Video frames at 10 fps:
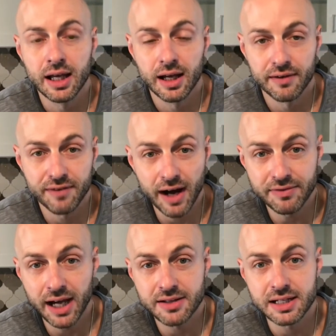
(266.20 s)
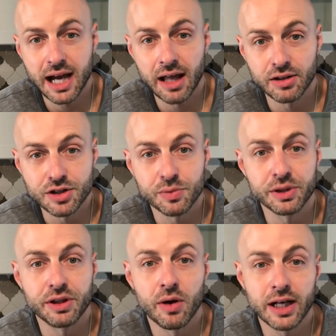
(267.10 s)
$5,000,
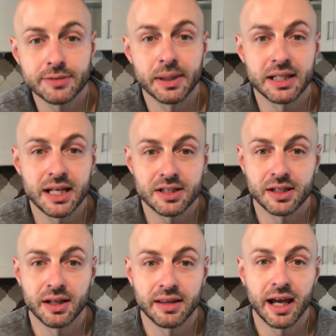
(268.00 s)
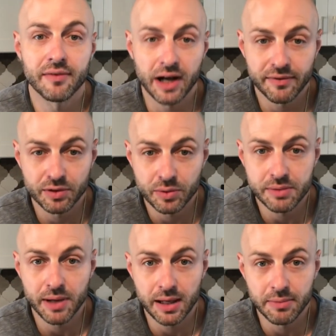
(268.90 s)
with no expectation that they ever have to
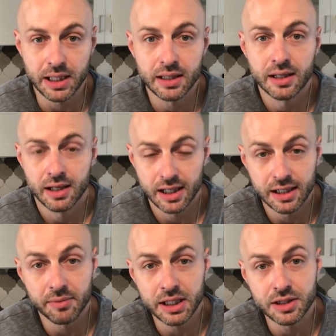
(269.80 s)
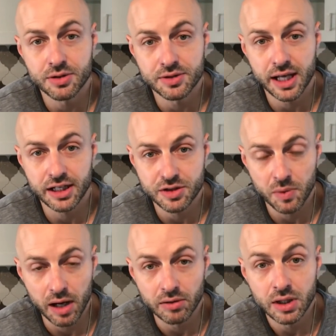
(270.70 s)
repay me. And then we can use that as
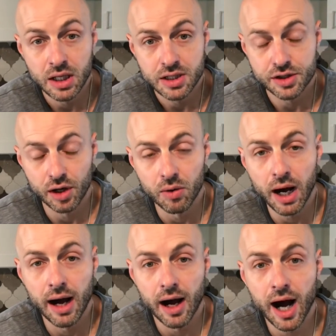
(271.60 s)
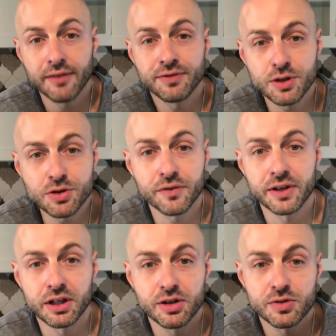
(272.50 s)
well. So on future
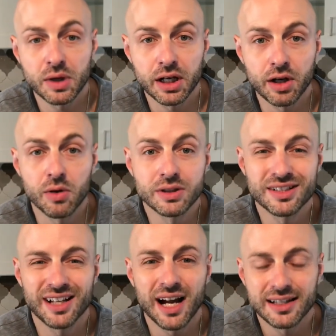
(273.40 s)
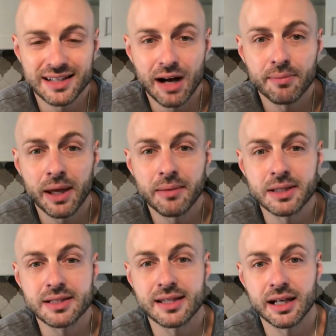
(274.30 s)
videos, we're gonna go into kind of down
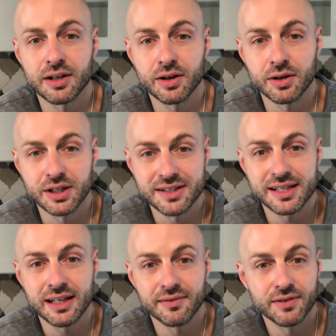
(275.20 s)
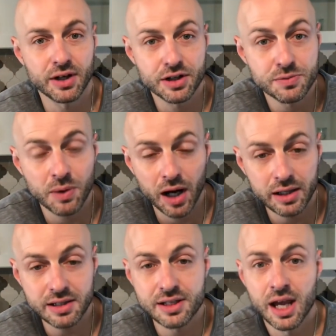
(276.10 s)
payments that you're gonna see in various products.